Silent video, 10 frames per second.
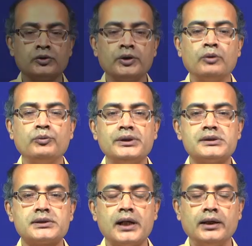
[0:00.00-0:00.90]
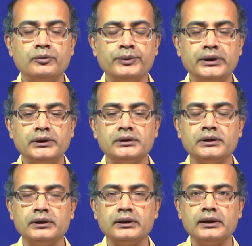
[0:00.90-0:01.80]
So, now we will start with
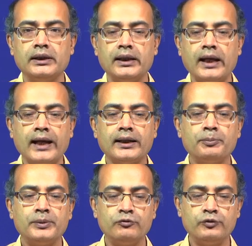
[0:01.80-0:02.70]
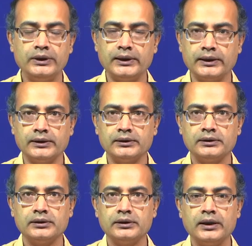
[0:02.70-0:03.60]
adaptive filtering.
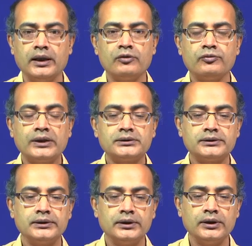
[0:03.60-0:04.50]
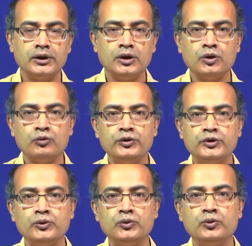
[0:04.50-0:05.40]
First, we
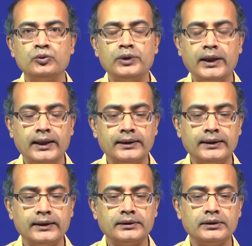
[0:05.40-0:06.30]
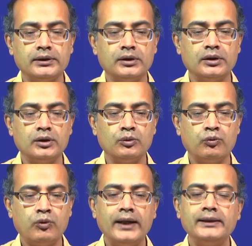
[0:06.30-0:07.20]
should look at that
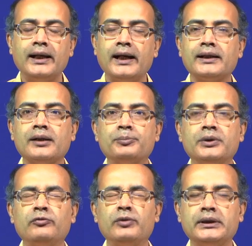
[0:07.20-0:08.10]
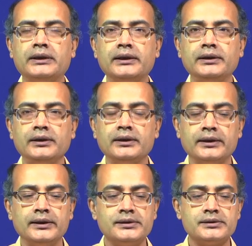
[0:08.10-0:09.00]
why the adaptive filtering
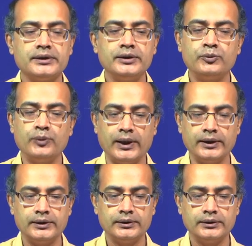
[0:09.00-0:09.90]
is required.